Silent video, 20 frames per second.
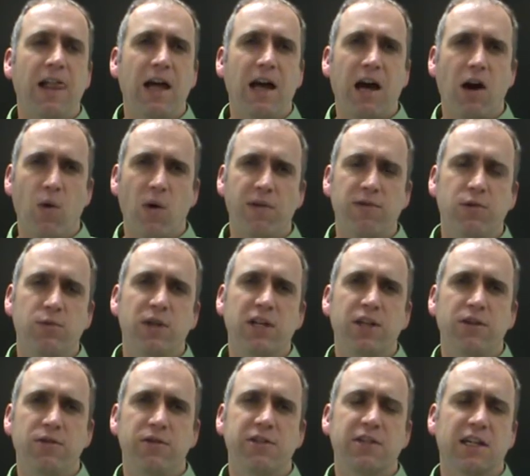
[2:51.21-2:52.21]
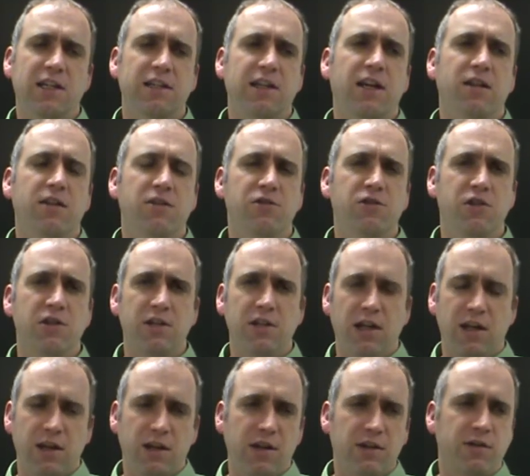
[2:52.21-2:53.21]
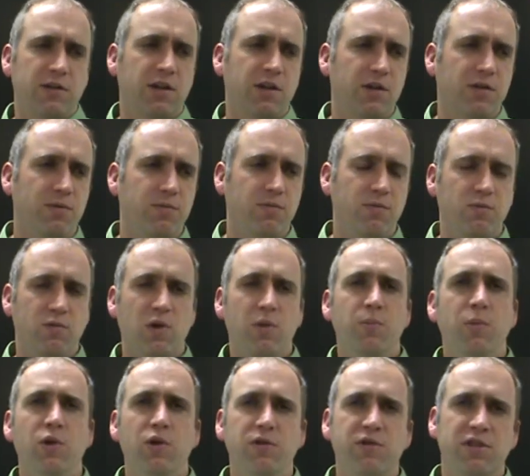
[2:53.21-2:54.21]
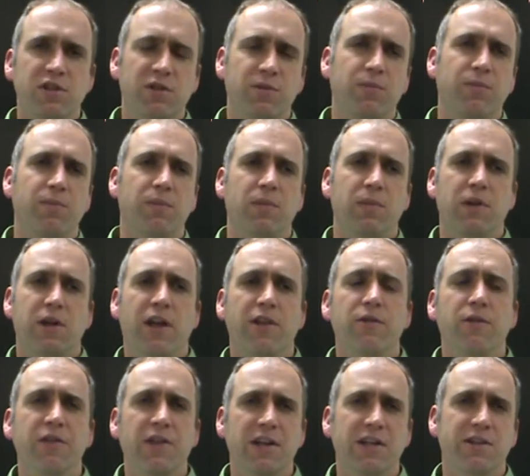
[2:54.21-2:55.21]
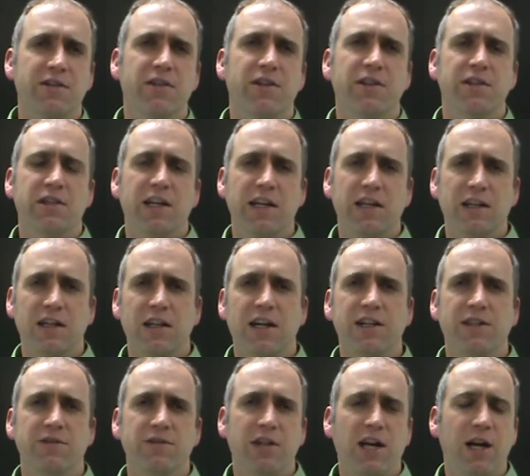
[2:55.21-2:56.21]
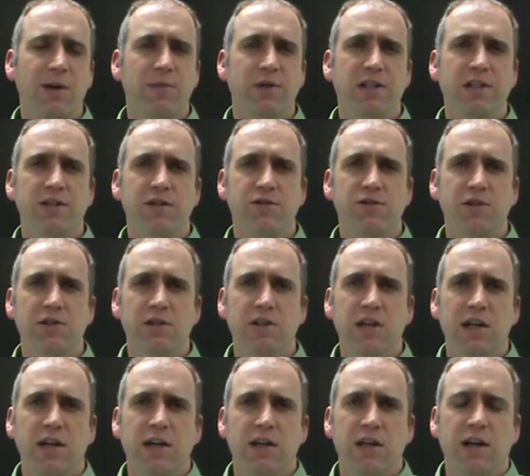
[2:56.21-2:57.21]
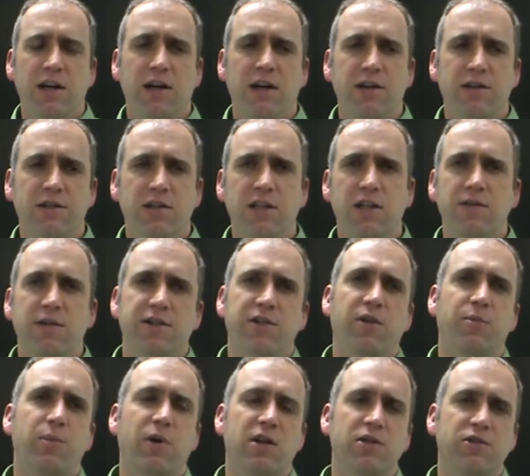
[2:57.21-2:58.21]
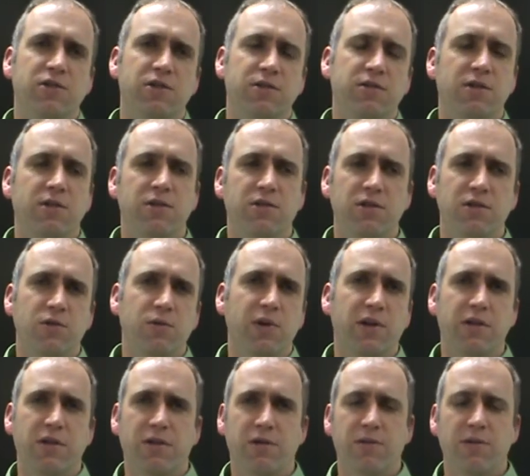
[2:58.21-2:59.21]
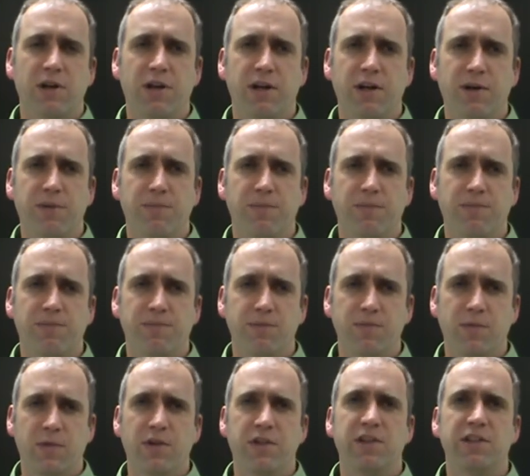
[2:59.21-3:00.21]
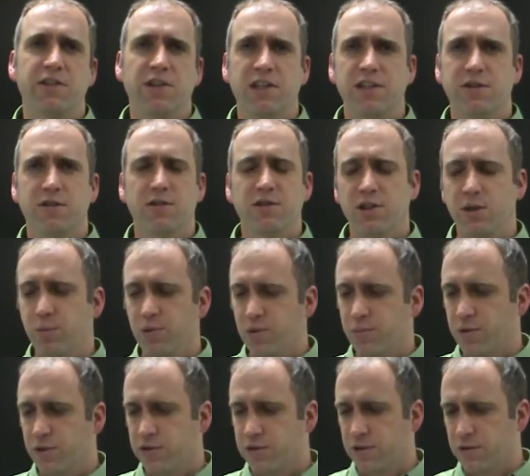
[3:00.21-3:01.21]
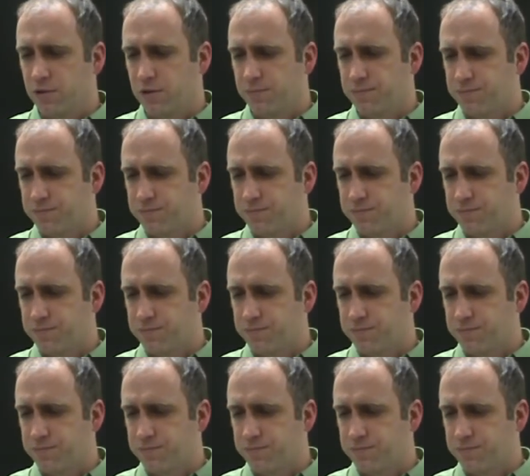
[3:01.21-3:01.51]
However, we can use technology to remove some other things that take a lot of time and energy to give us the margin to deal with these things that are deeply personal.